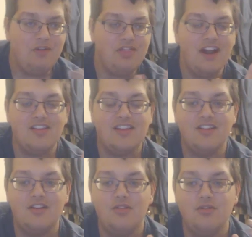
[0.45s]
And we finally
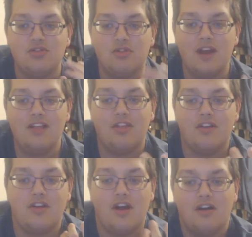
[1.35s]
see the new trailer
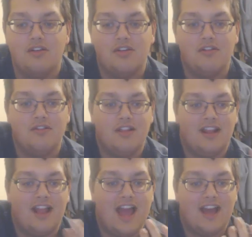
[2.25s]
for Naruto, the
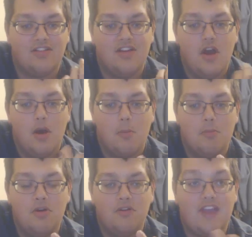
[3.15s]
last
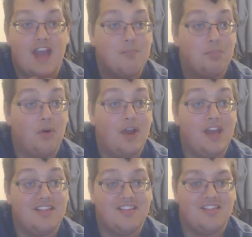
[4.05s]
movie. And boy,
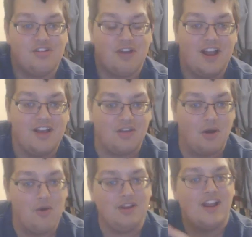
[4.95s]
is this a trailer.
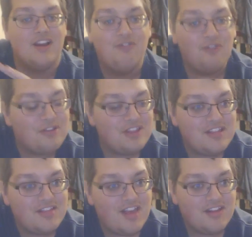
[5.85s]
It's only like
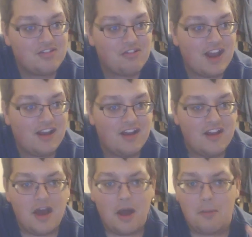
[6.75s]
14-second
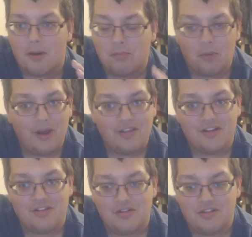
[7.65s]
trailer, but boy,
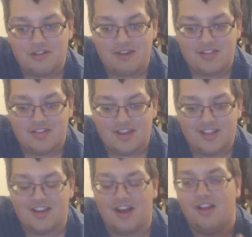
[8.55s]
is it a doozy. We get to
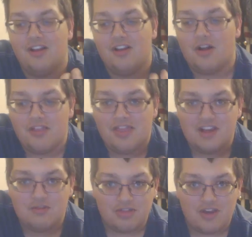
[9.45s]
see like a lot of
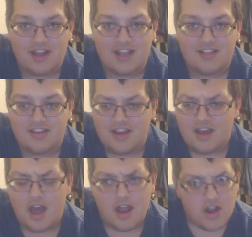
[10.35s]
things. We finally get to
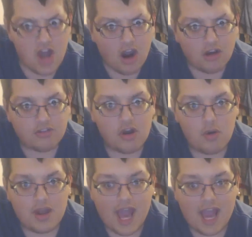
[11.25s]
see
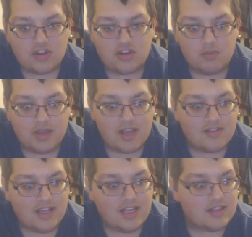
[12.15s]
Naruto in action. We get to
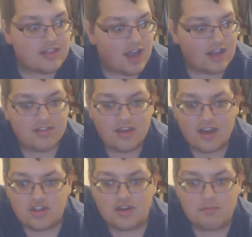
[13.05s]
see
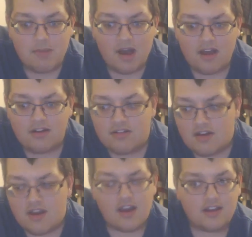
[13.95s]
Hinata,
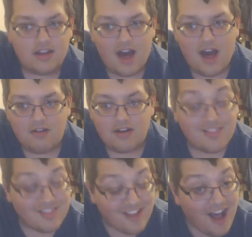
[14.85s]
Shikamaru, Gaara,
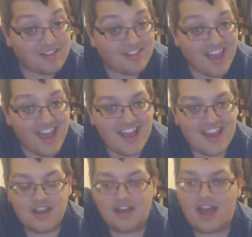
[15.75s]

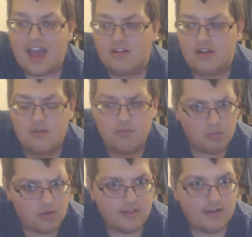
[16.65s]
Sasuke. And like
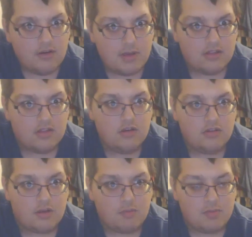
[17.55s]
from what the little bit of
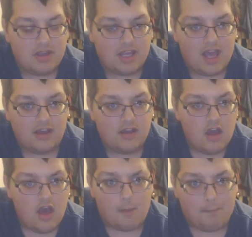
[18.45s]
news that we've been getting
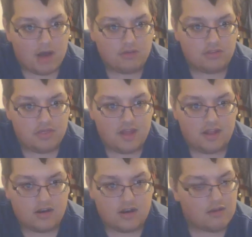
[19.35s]
about the
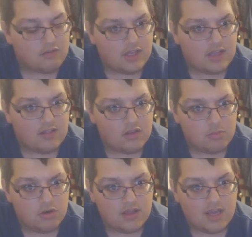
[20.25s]
villain and everything in
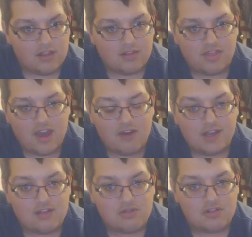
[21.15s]
this movie, it's
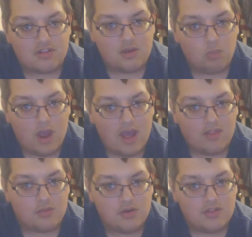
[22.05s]
very interesting
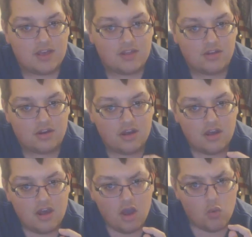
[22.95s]
where this movie is going
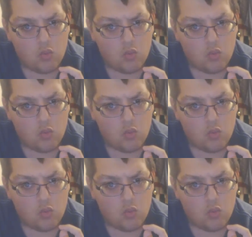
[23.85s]
to